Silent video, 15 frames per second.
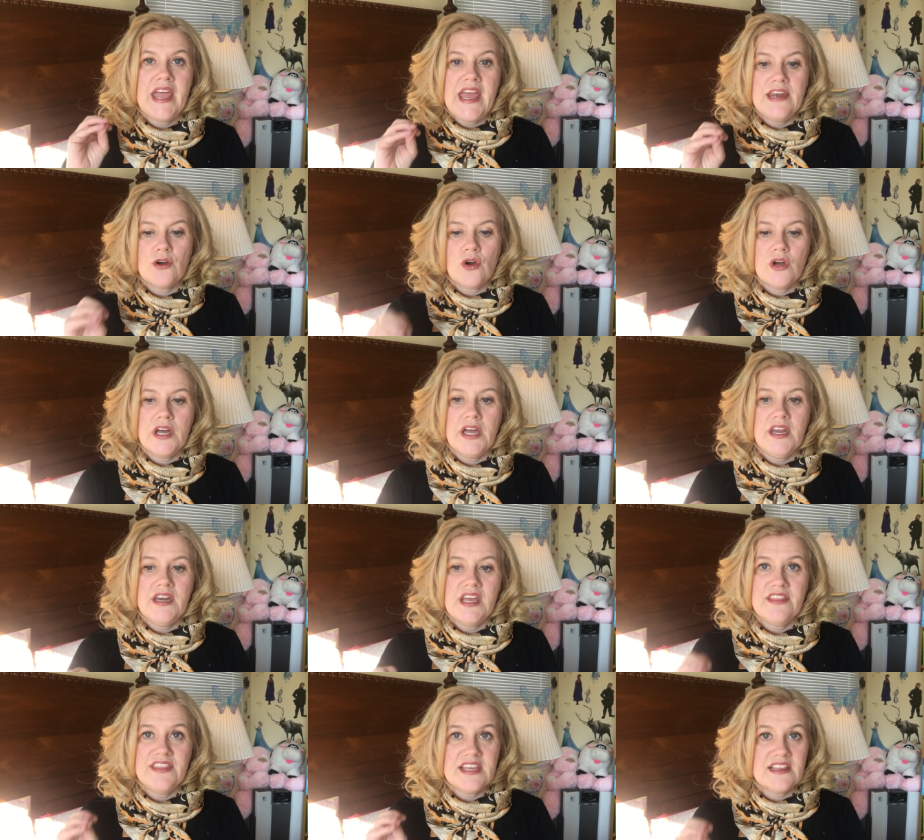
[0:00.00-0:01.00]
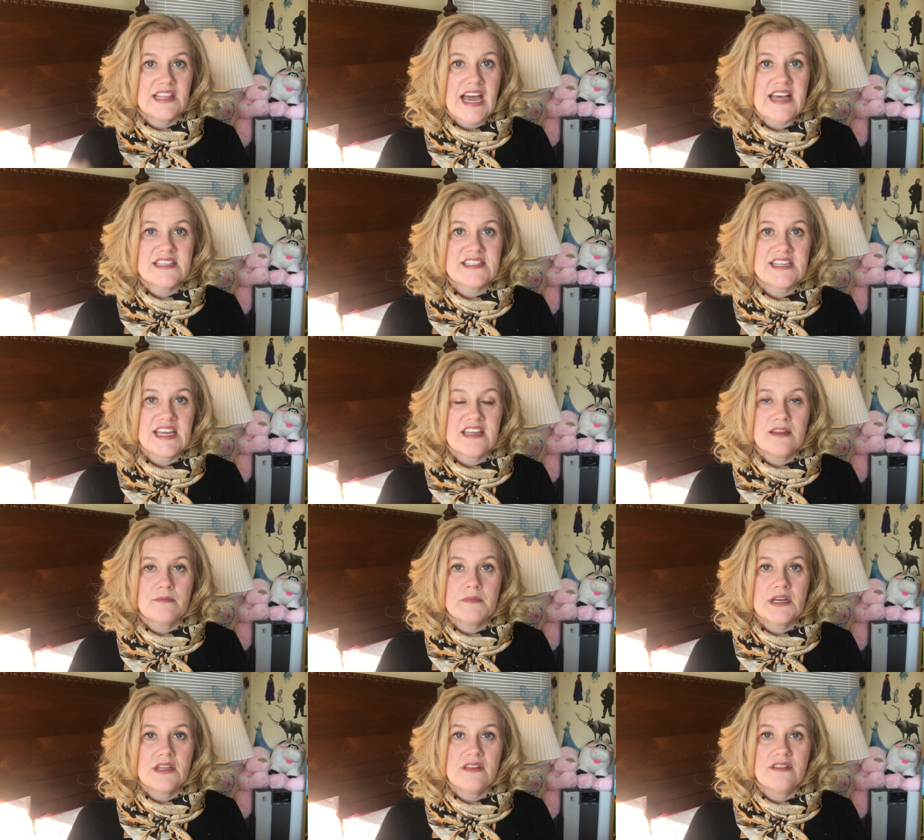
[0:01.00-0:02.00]
And on the last day of the
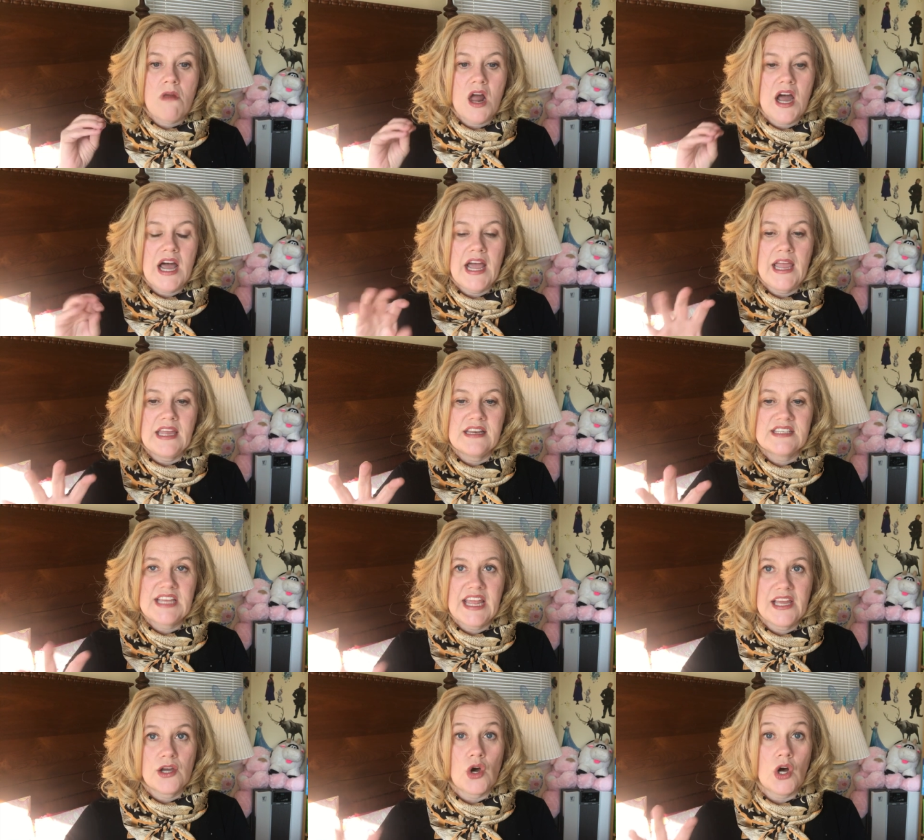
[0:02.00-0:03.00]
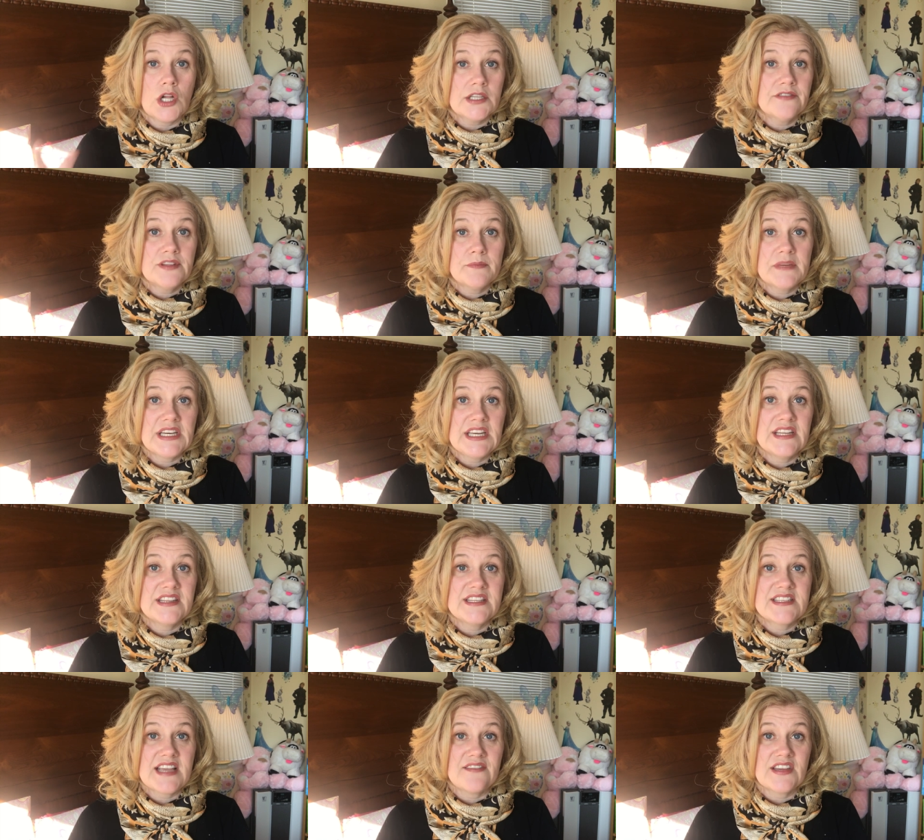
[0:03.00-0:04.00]
month, I take all of the money in
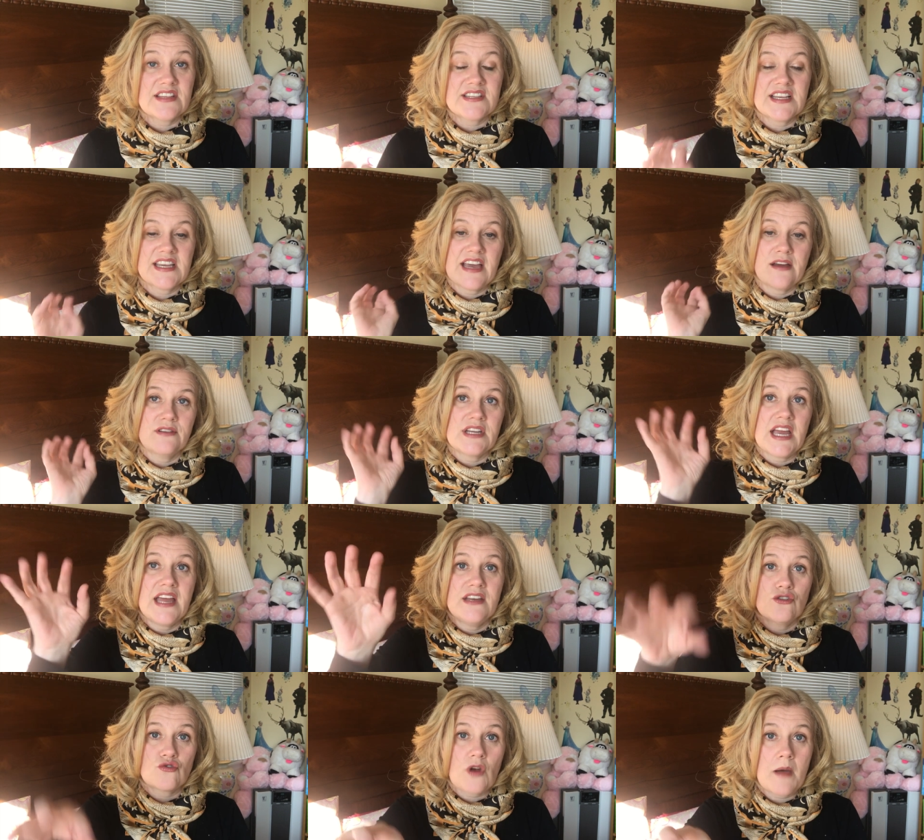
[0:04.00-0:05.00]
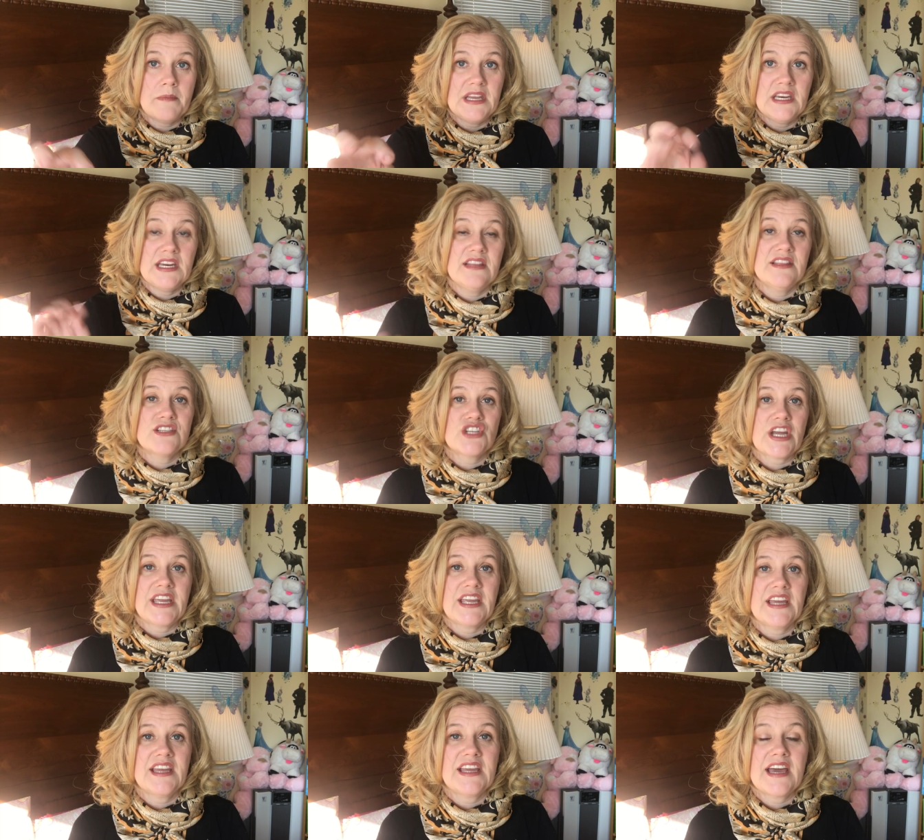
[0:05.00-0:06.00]
the savings account and drop it in the
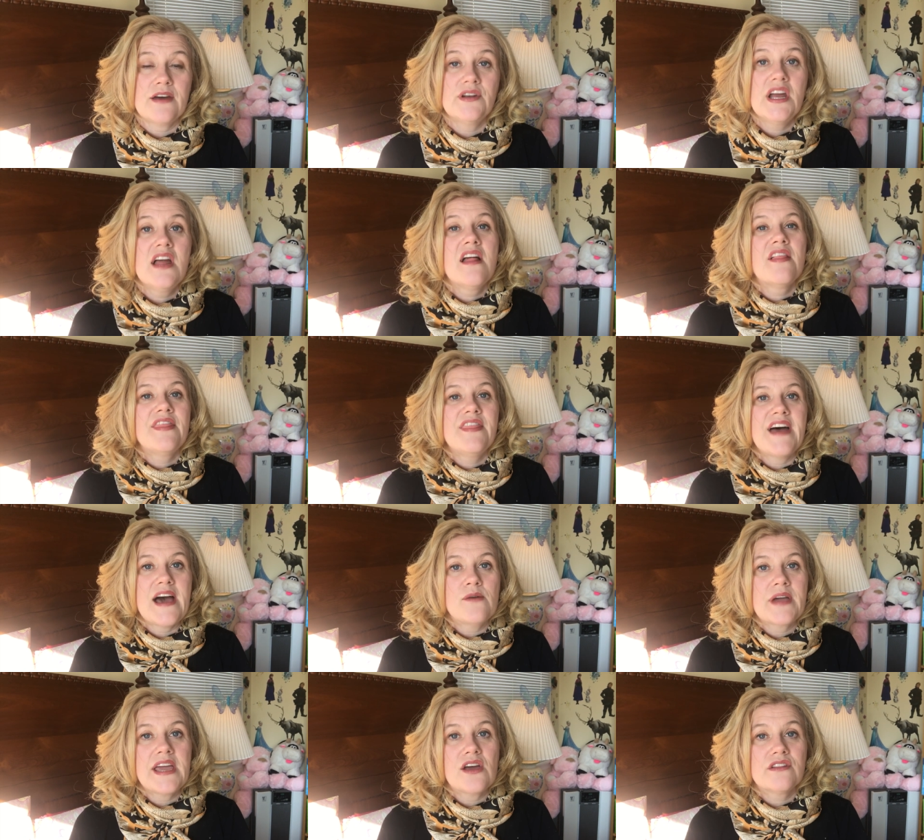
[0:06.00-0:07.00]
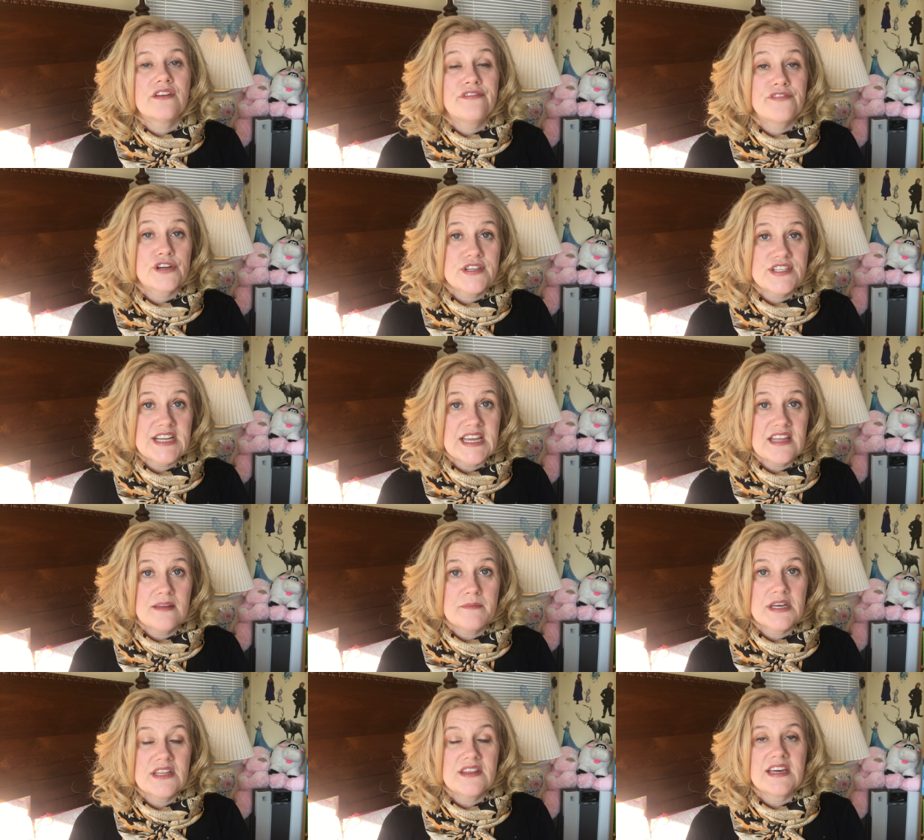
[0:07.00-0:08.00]
checking account. That way, on the first day of the
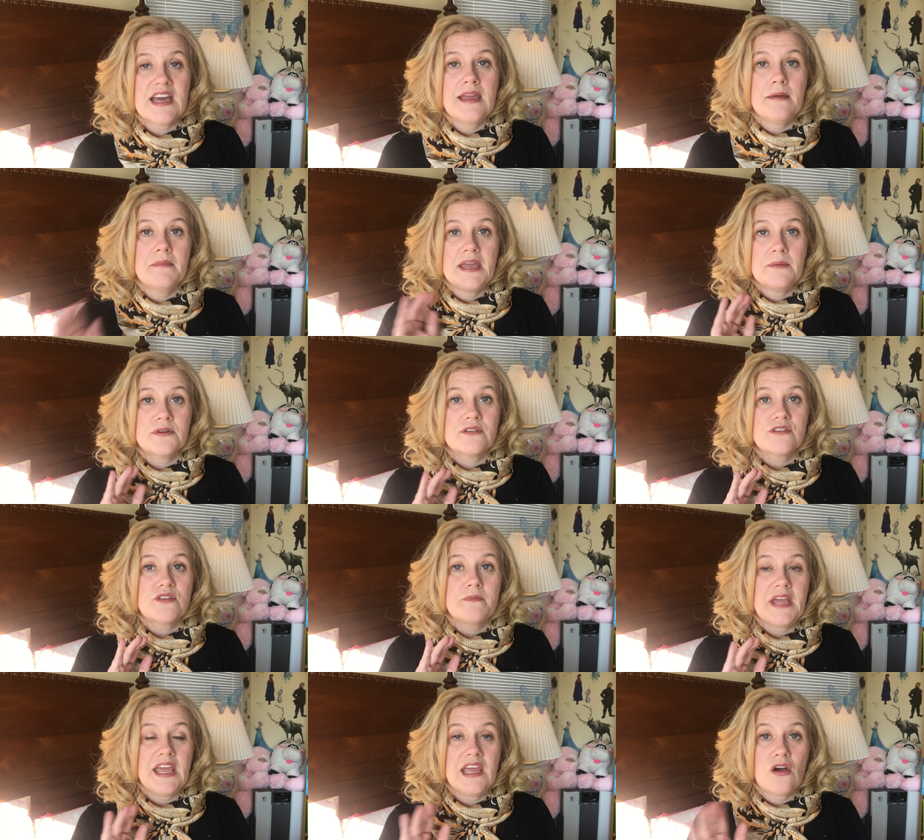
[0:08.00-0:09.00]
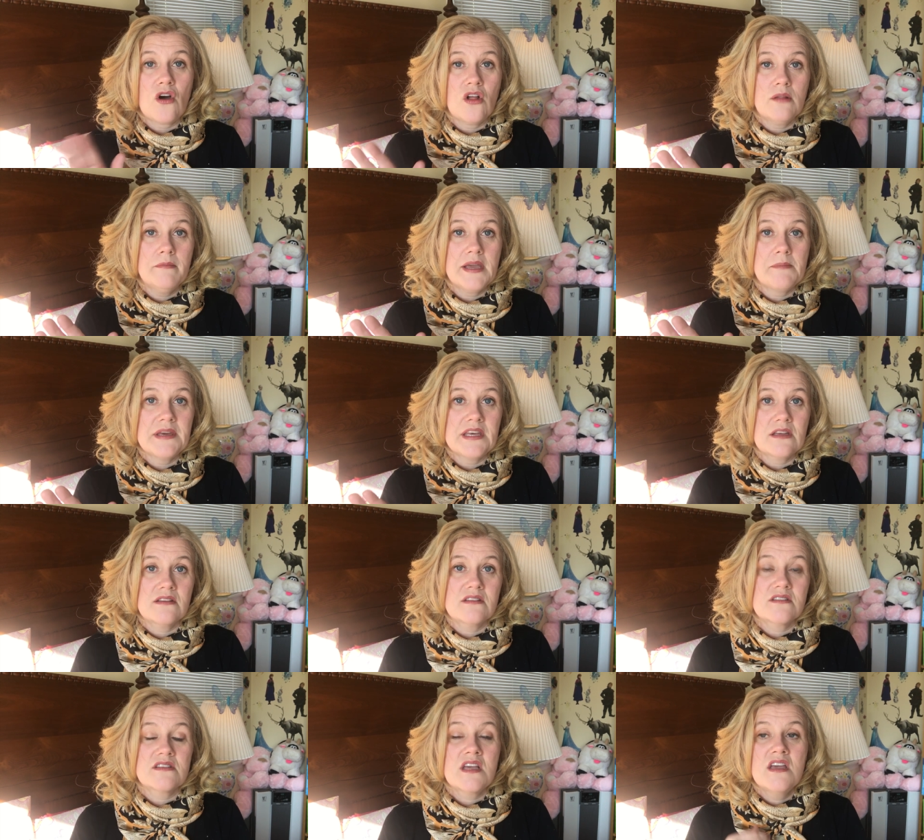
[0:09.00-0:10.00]
month, I am able to pay all my
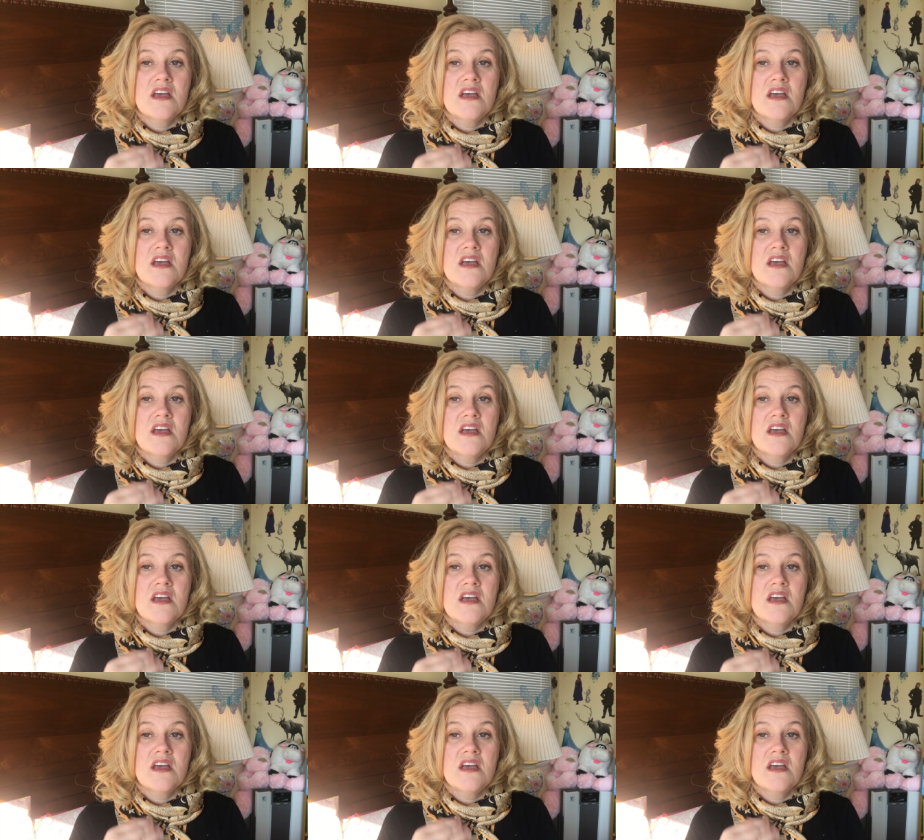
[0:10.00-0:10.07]
bills.